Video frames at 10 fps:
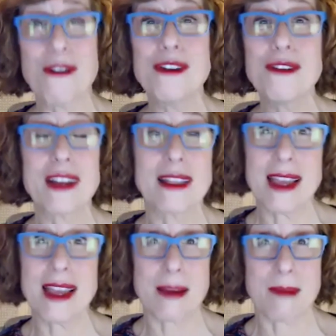you can
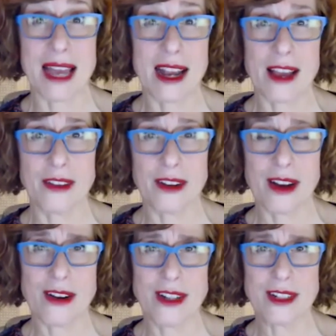think about how you're
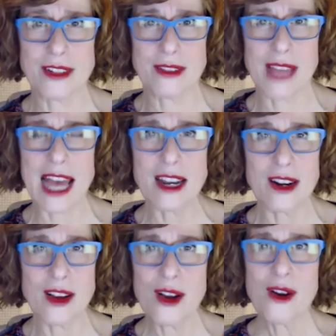going to do that,
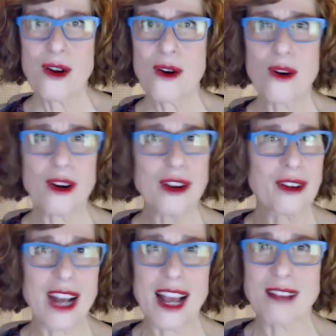or you're
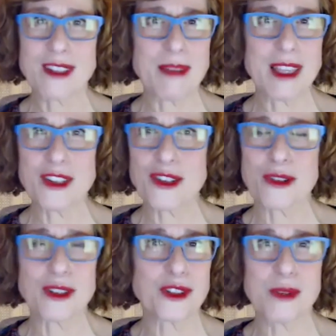going to have something that's
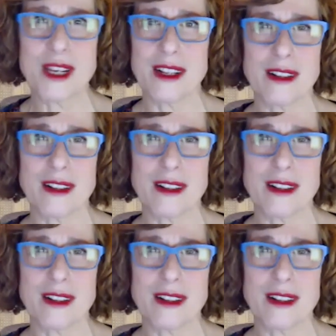short and sweet